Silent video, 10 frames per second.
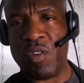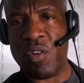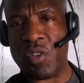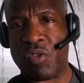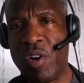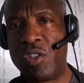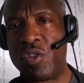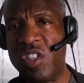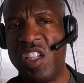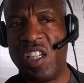
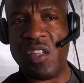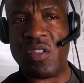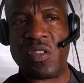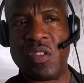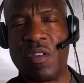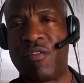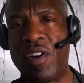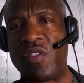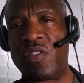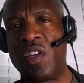strangers' needs, your
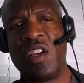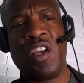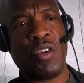friends' need.